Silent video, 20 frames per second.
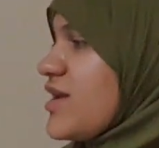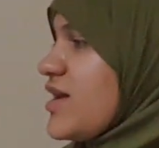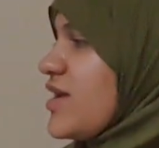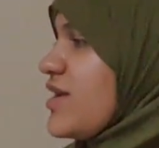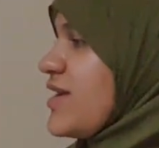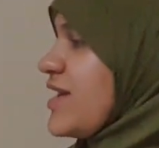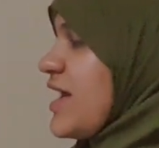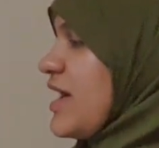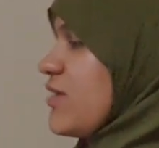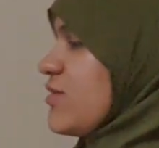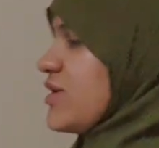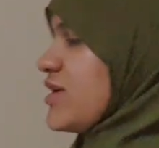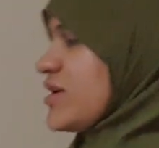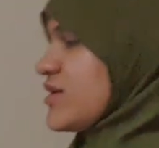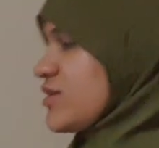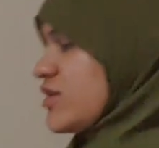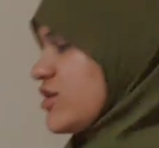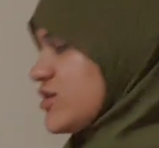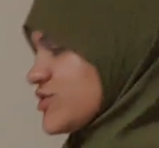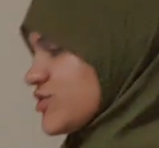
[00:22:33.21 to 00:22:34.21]
Now
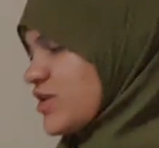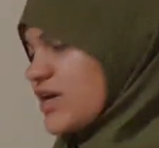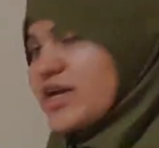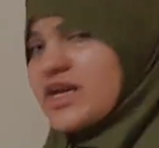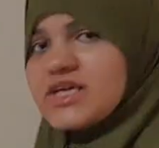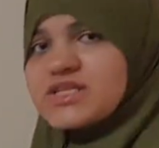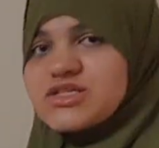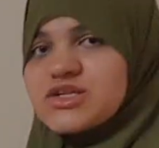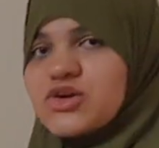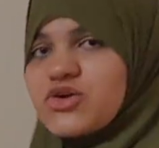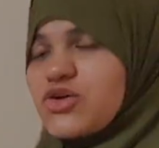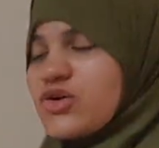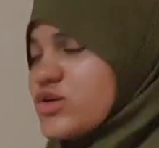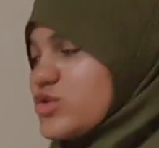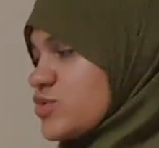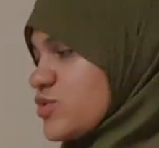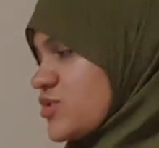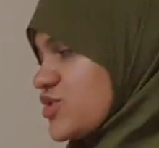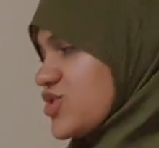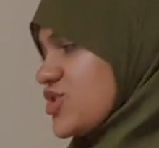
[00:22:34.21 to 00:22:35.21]
here also another
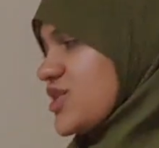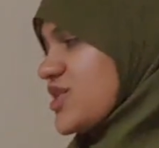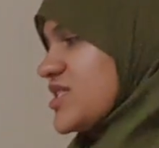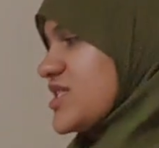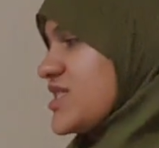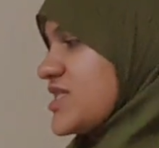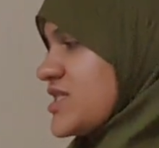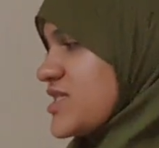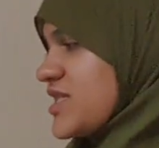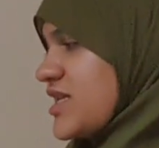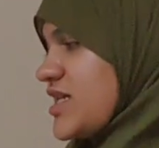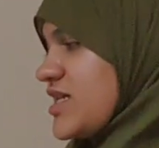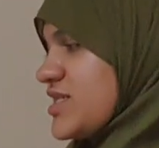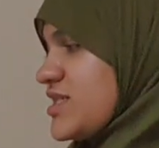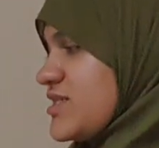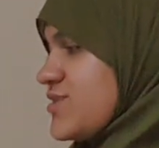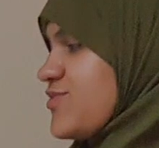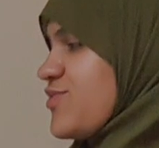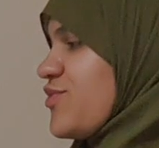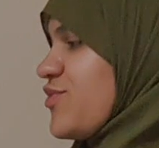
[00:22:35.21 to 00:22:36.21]
note, which is says
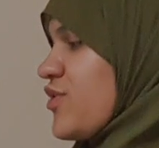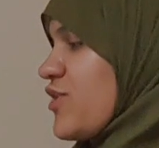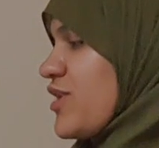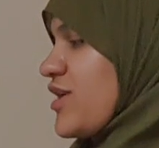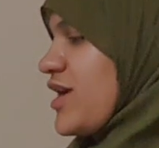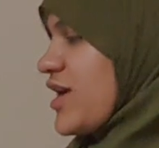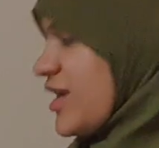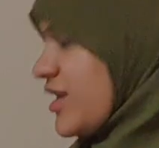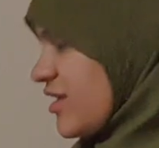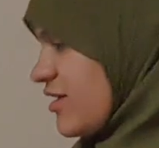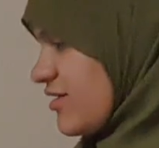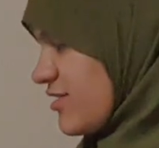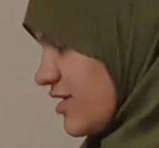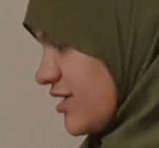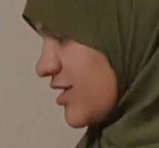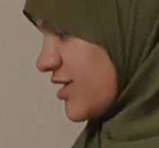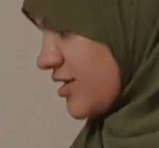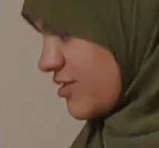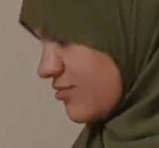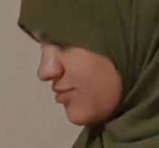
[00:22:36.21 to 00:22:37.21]
for any
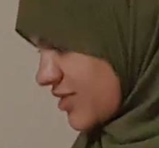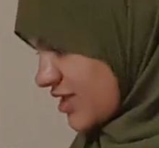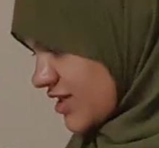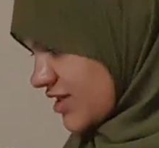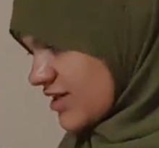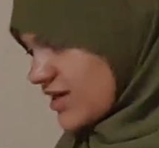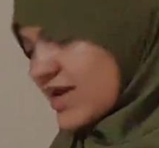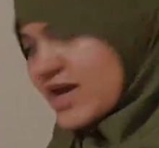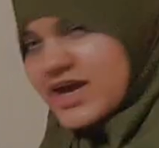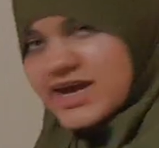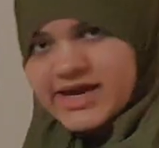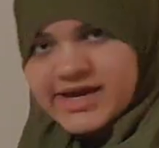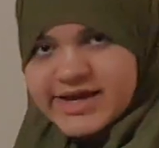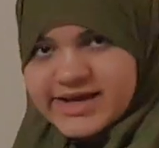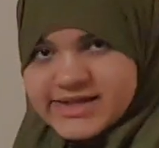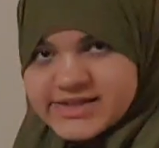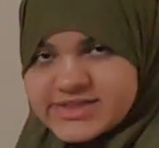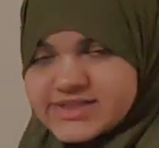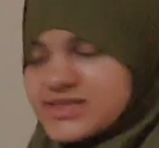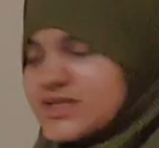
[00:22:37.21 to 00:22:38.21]
real number
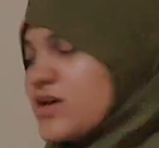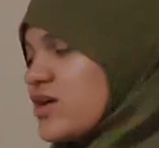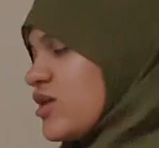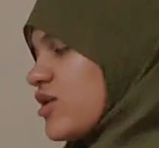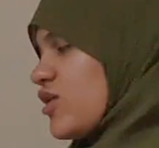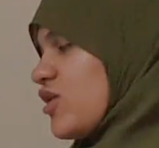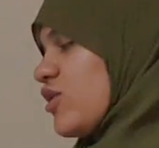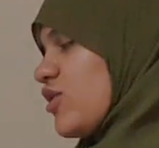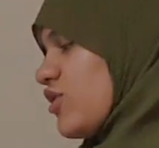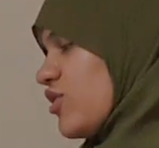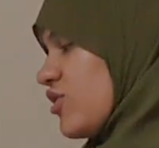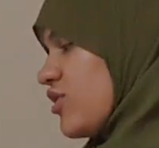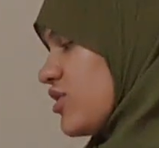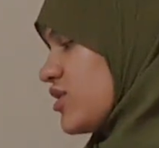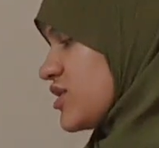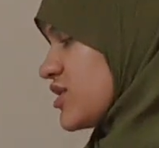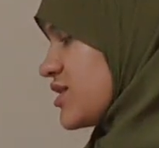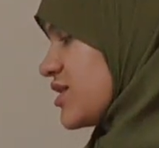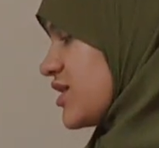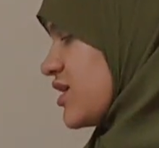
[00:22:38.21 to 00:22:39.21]
x, or
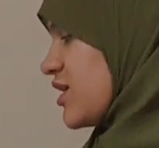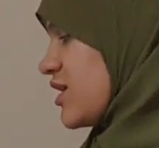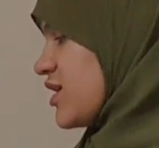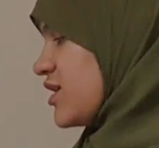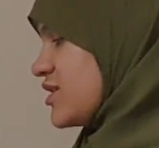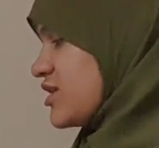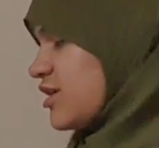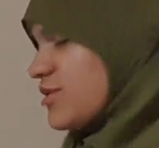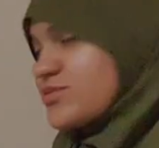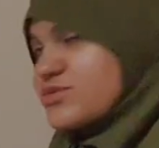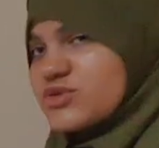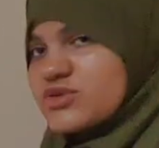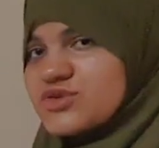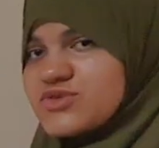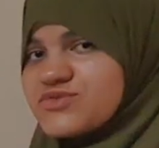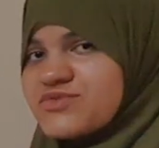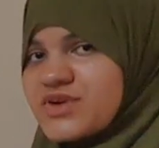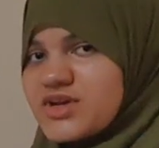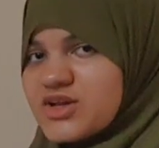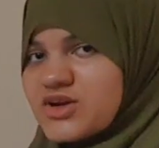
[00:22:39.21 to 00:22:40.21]
the absolute
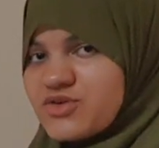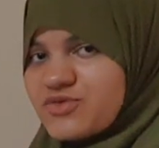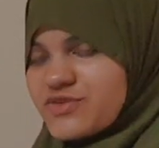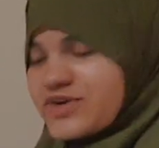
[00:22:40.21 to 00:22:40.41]
value of